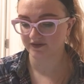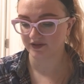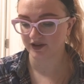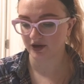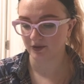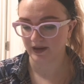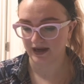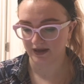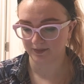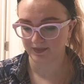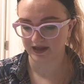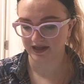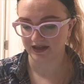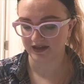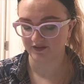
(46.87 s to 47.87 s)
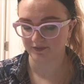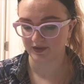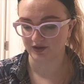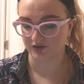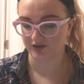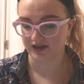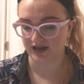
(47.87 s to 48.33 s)
of low back pain have
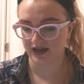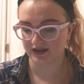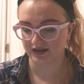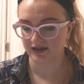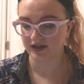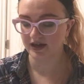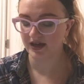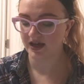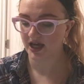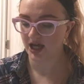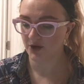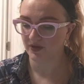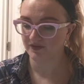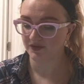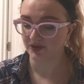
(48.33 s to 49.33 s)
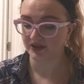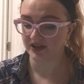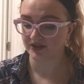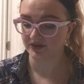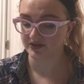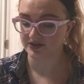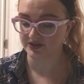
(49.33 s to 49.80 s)
been created. However,
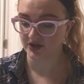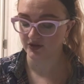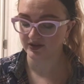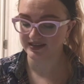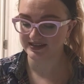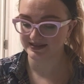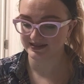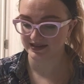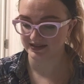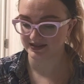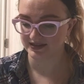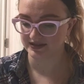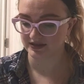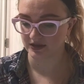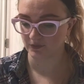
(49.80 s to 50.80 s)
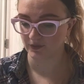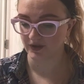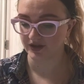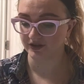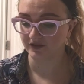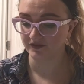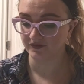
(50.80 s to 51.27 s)
there is no consensus on
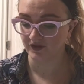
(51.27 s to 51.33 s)
whether